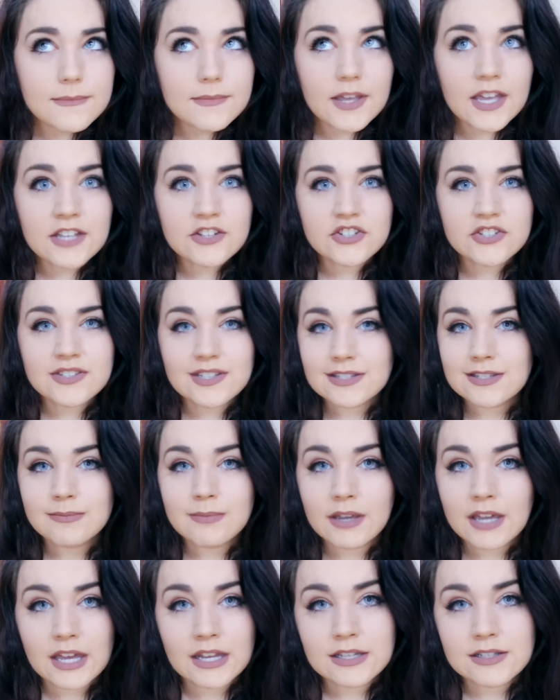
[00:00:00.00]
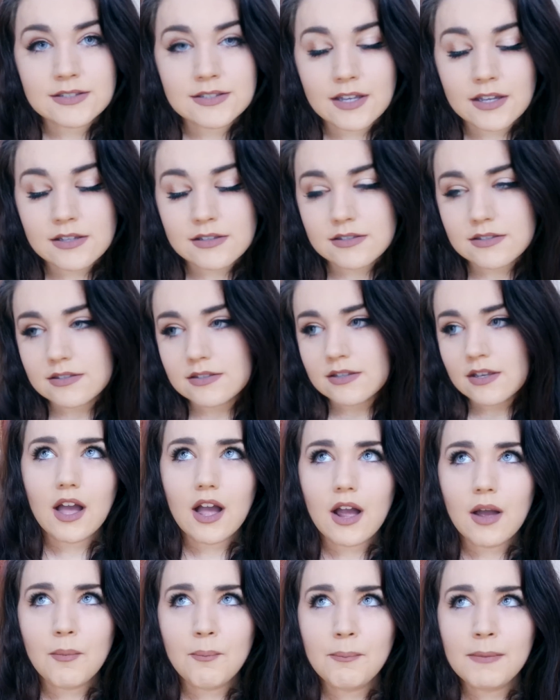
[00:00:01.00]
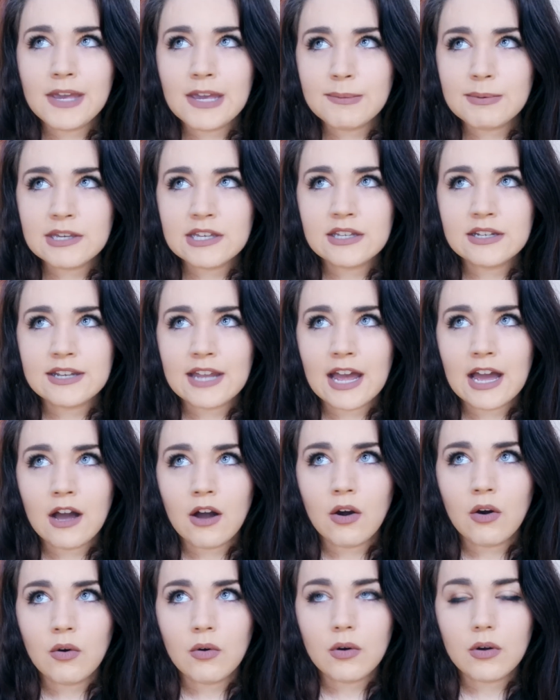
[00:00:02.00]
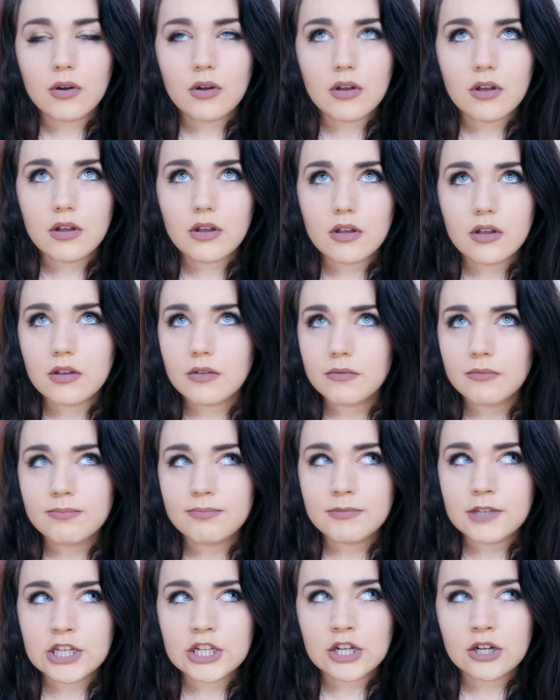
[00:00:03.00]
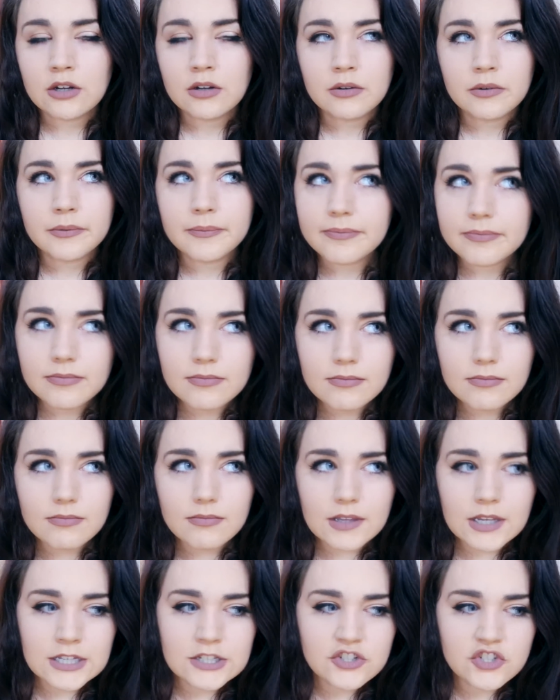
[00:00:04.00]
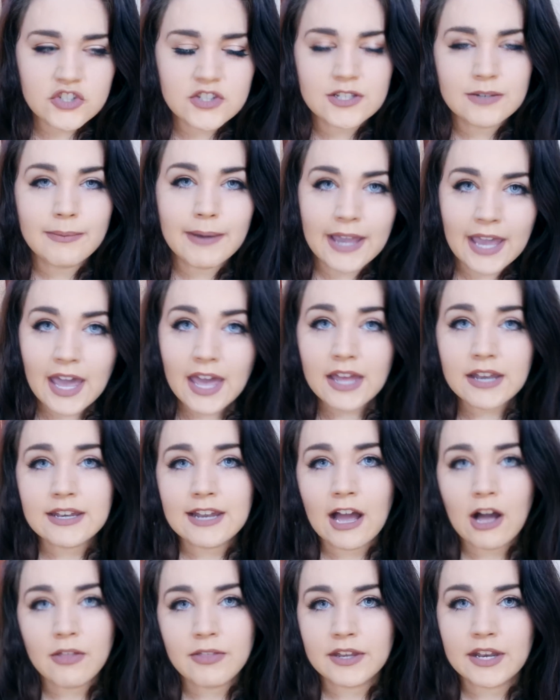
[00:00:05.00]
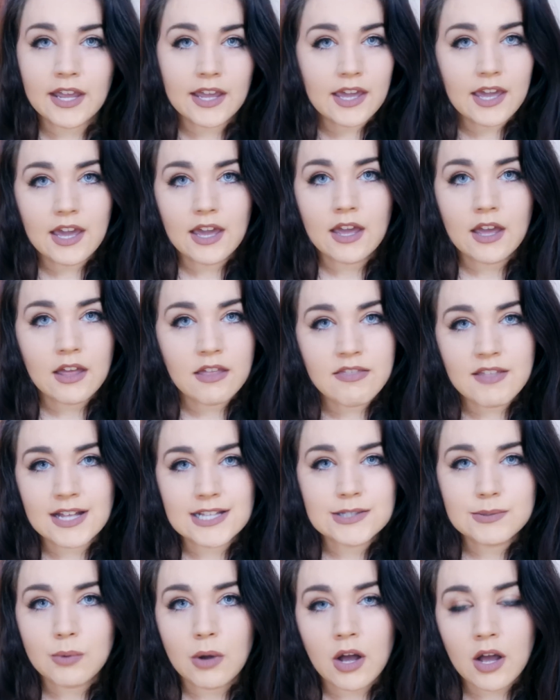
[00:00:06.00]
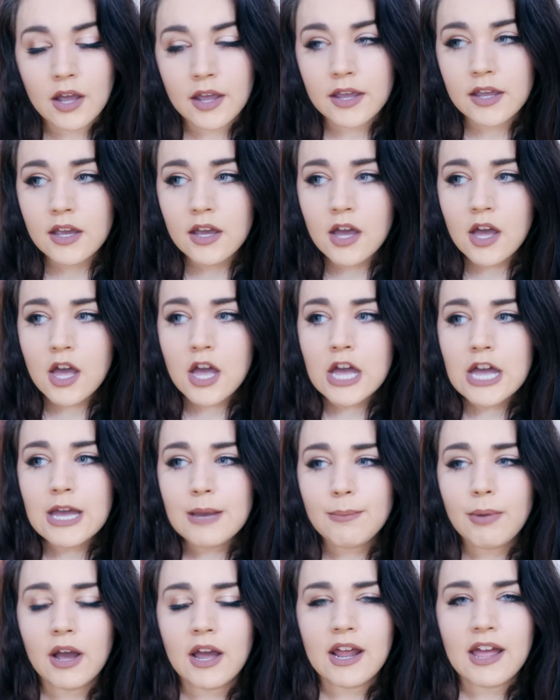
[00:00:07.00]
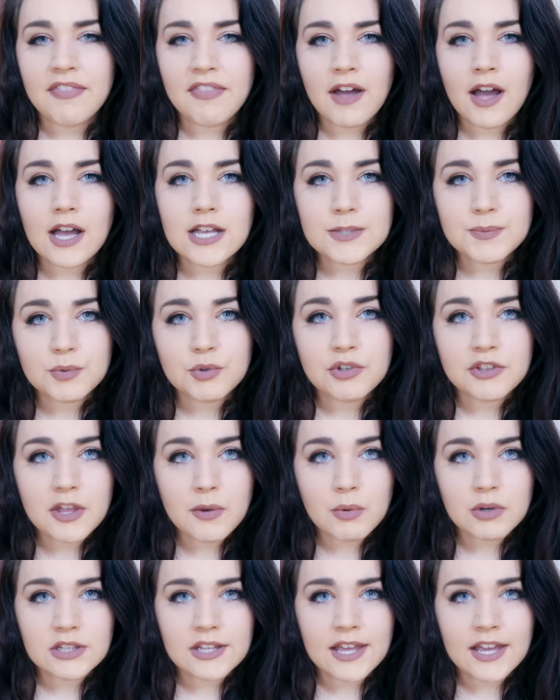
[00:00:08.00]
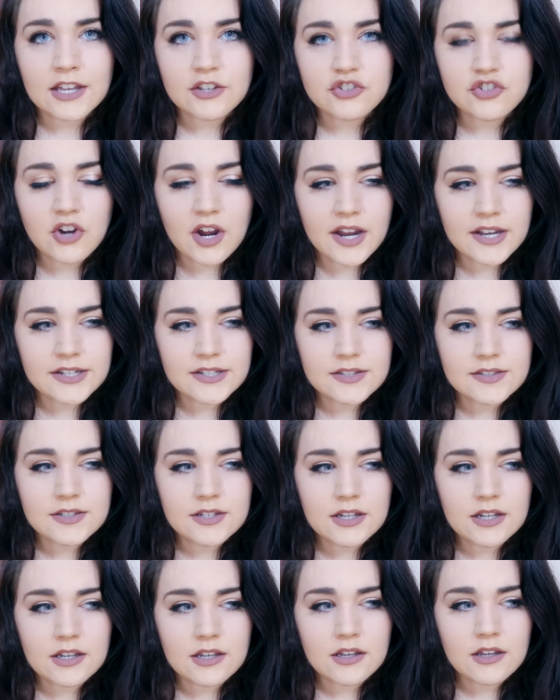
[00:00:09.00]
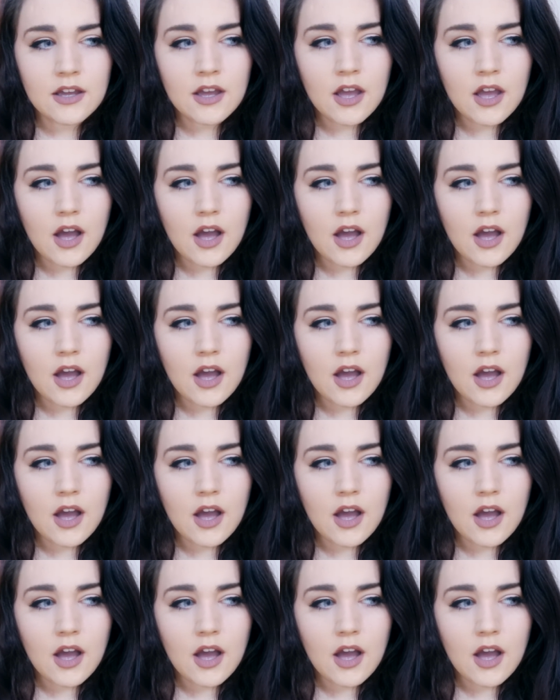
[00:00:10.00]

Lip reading: it just doesn't make any sense. Maybe now, you know, it's just in my head now that I can't, and that's why. But at the hospital, they were like trying to see